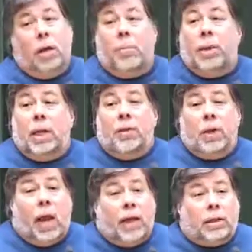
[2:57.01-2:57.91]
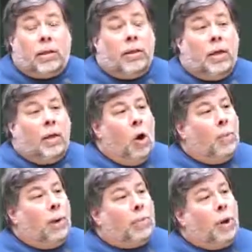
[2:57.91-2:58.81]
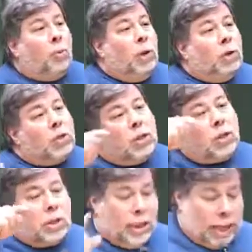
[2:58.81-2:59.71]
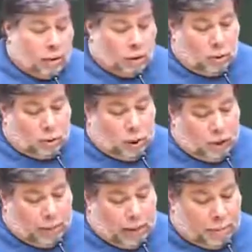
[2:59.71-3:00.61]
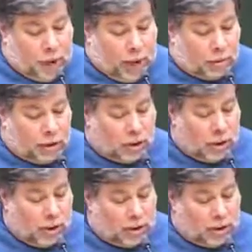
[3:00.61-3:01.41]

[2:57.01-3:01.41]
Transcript: in the middle of the night to open up our windows and sneak out and go toilet paper houses and